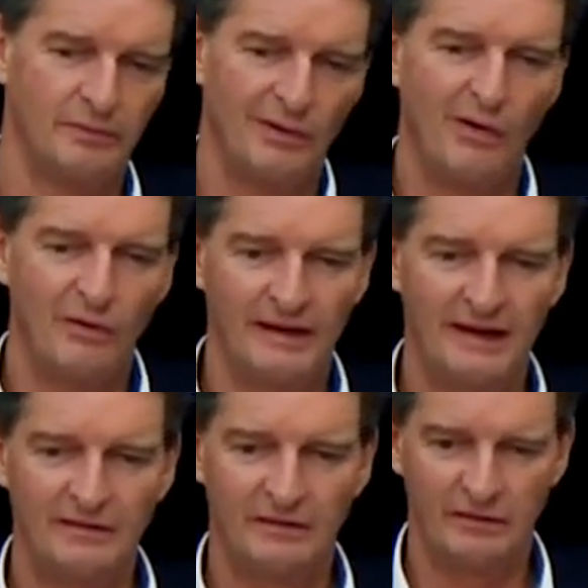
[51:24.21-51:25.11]
broad
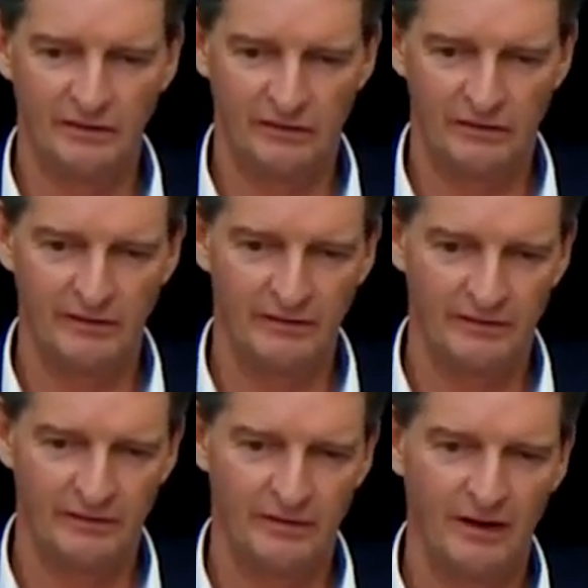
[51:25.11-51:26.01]
interested,